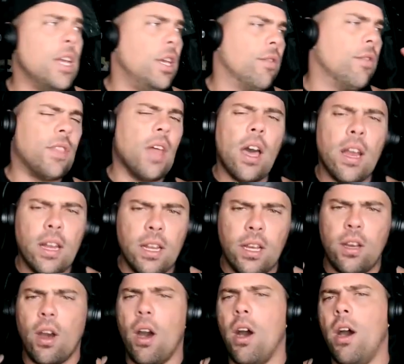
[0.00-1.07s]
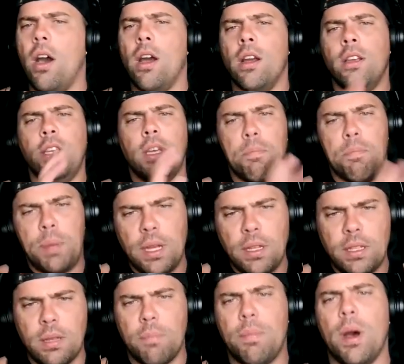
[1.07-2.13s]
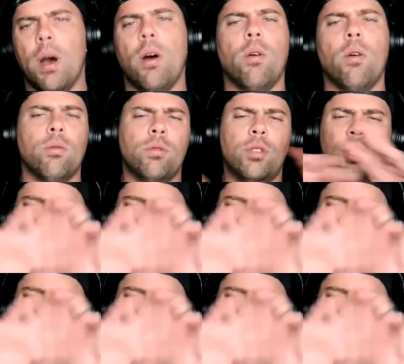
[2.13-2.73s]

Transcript: You've thought of the car, you built the bones,